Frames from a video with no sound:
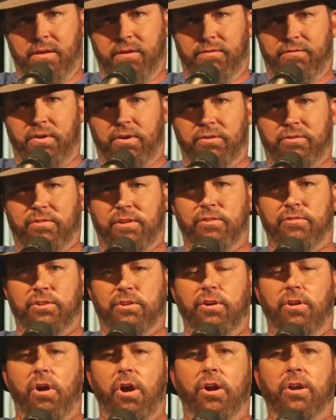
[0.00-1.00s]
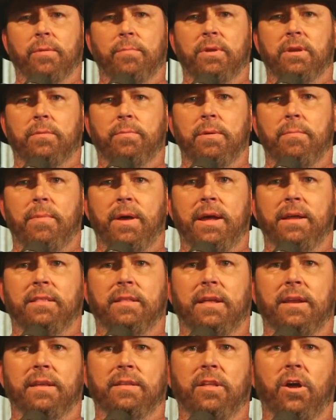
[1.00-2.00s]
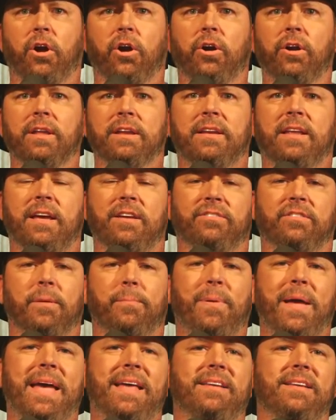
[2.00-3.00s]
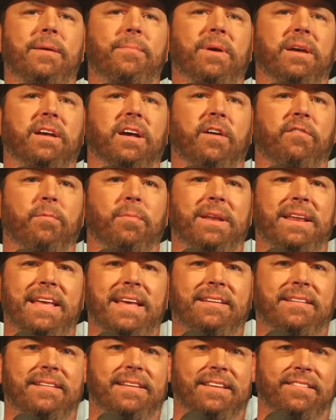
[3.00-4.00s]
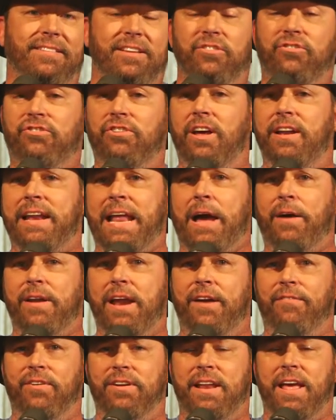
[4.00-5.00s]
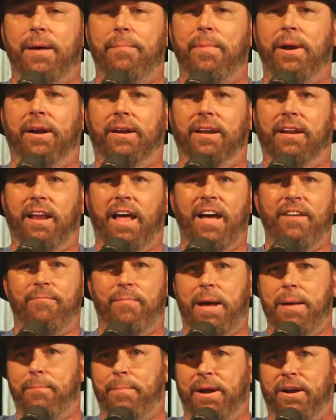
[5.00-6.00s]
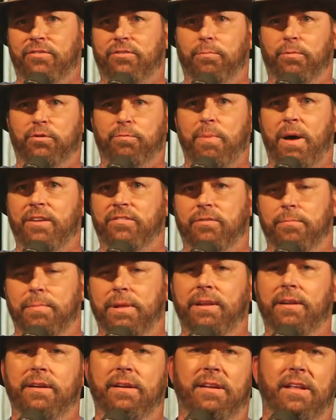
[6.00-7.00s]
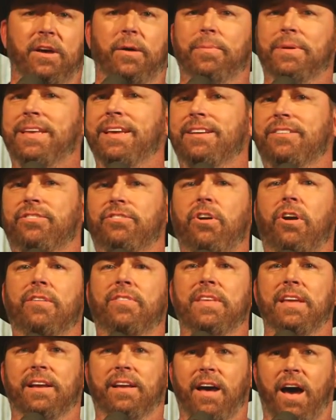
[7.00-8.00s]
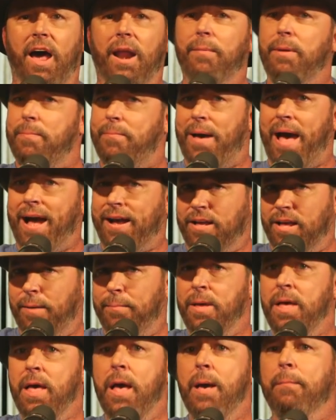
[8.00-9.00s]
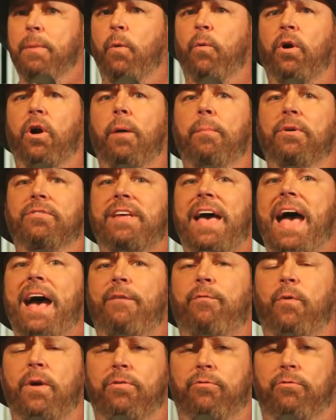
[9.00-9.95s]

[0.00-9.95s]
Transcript: Folks, there's a good argument to be made that in the early days of the pandemic, government entities that shut down everyday American life might bear some responsibility to help kickstart the economy back up, but we're almost halfway